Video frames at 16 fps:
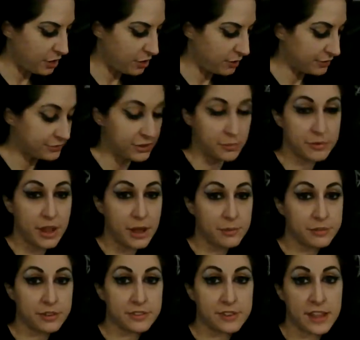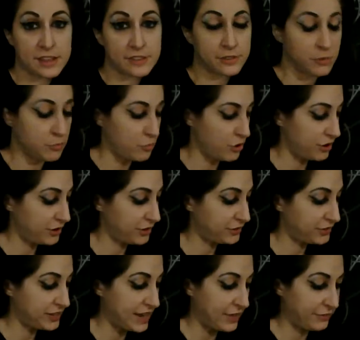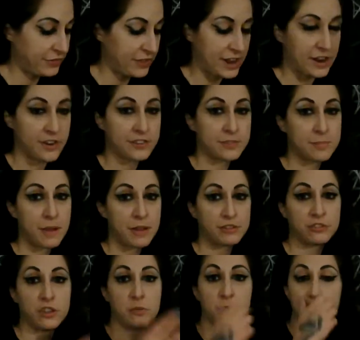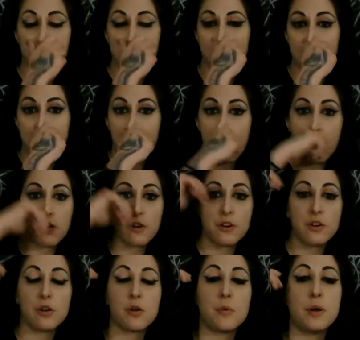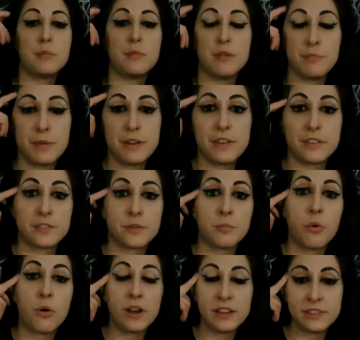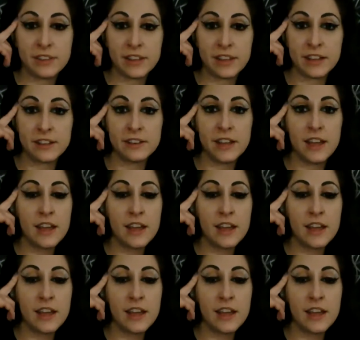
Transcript: sometimes it takes some work to get there, especially when we've been hurt or when we've been disappointed.